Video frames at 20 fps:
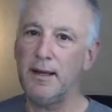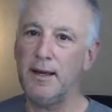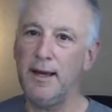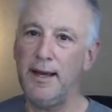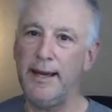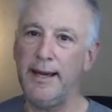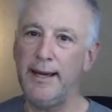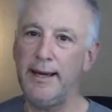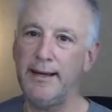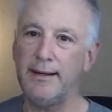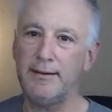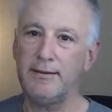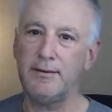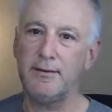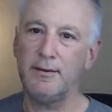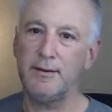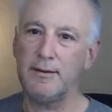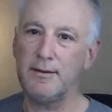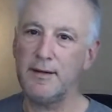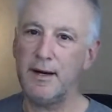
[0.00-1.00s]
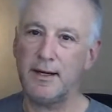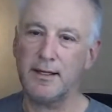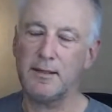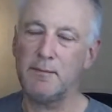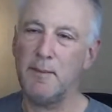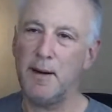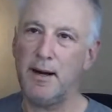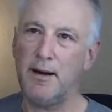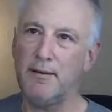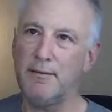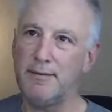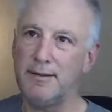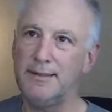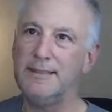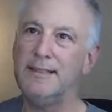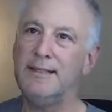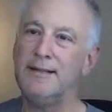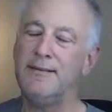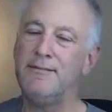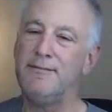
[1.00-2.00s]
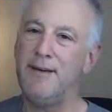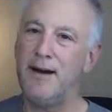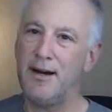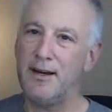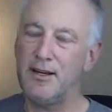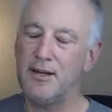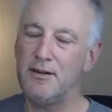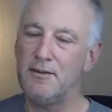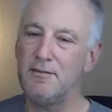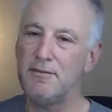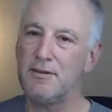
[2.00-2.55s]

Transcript: and talked about value